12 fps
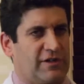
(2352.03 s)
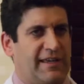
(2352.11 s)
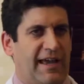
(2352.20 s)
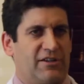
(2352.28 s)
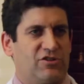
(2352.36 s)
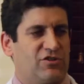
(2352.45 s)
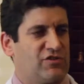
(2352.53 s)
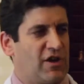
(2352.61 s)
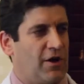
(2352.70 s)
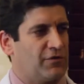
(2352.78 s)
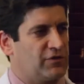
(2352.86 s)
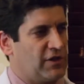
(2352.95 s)
to catch
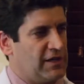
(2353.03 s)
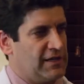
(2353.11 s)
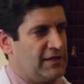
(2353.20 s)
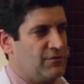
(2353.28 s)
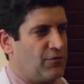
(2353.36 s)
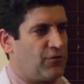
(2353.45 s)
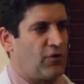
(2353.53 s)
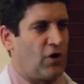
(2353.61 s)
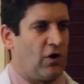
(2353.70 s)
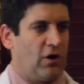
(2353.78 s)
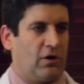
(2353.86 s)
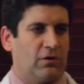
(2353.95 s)
yourself so you didn't
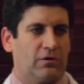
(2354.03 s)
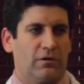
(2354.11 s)
fall?